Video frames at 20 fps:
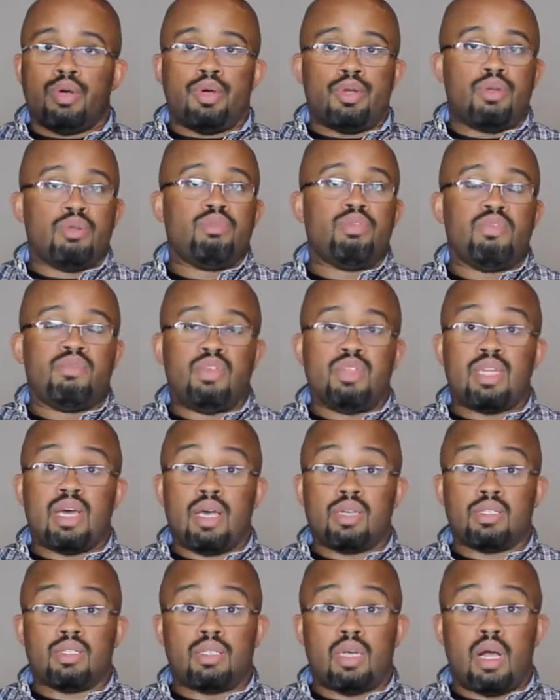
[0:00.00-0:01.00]
a
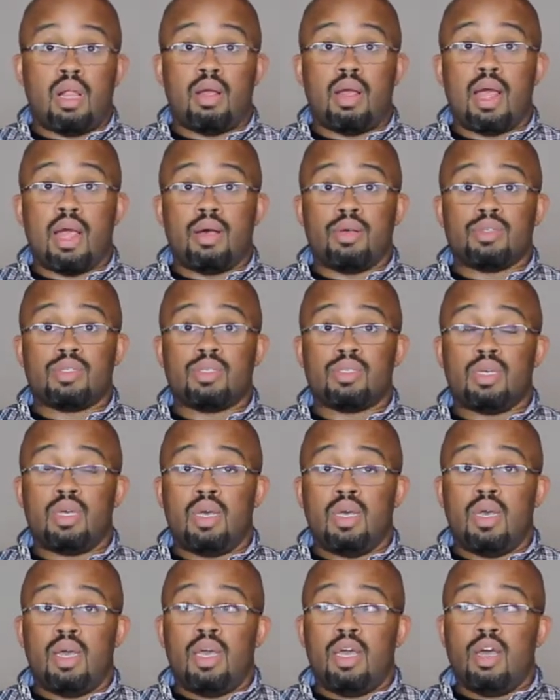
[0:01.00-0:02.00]
$150,000 house.
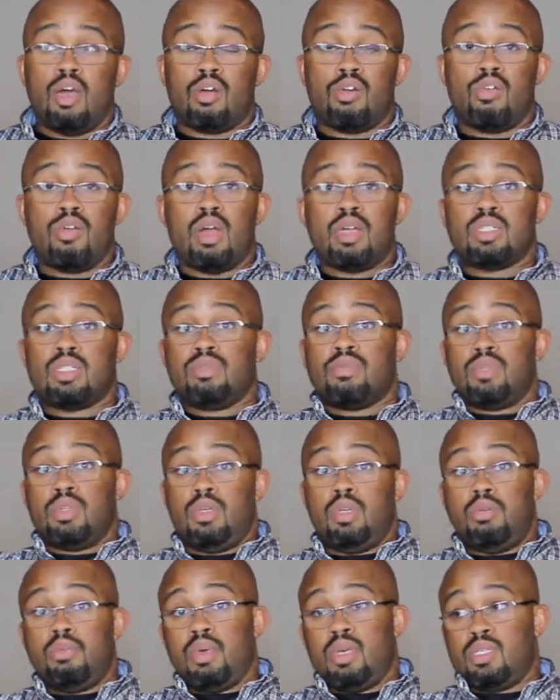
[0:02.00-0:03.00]
Aggressively,
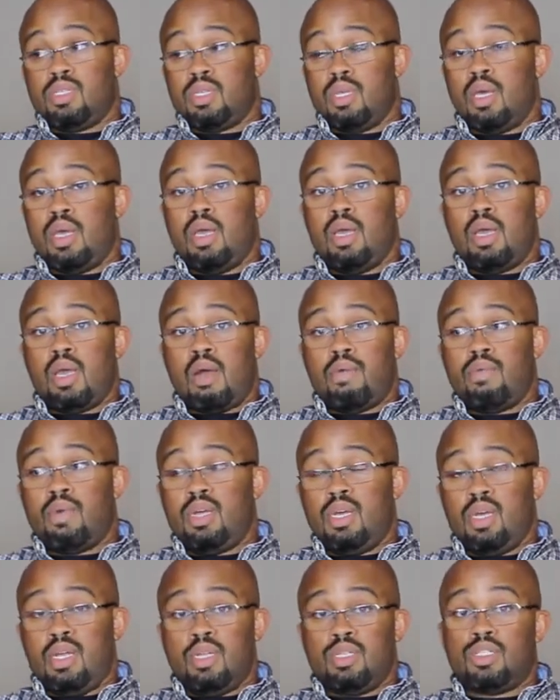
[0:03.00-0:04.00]
you may say, I
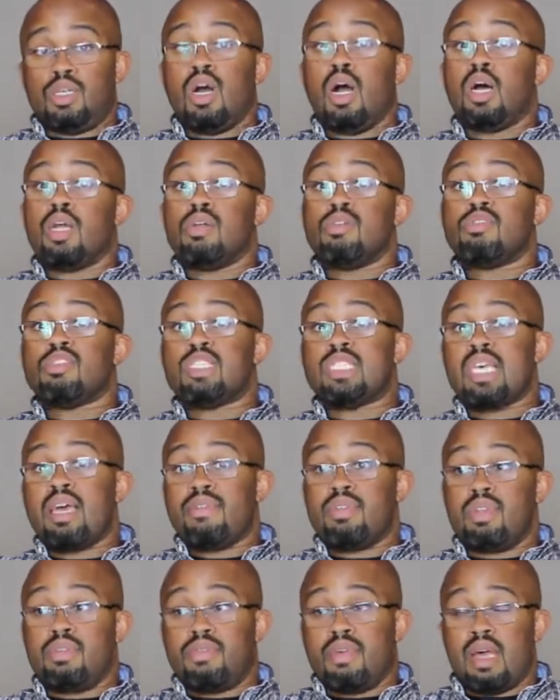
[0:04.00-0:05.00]
want to get into a
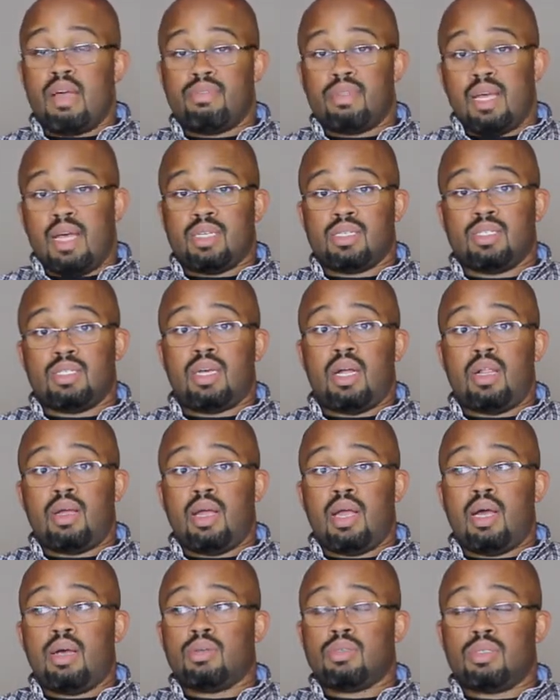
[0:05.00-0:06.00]
$175,000
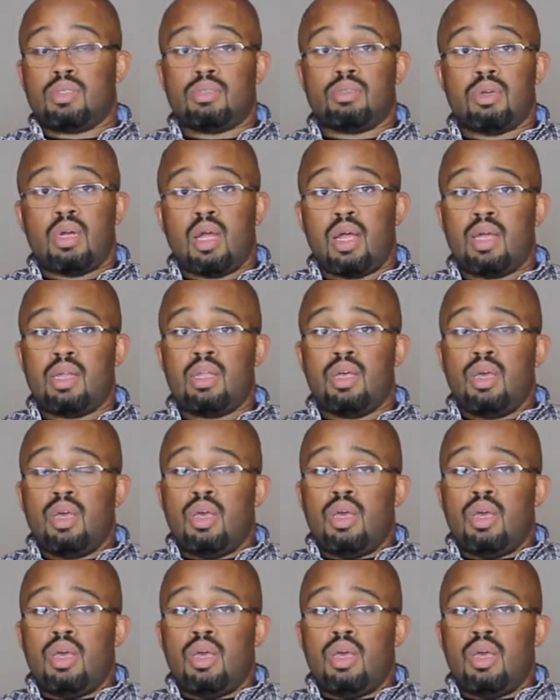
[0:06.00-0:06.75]
house, all right?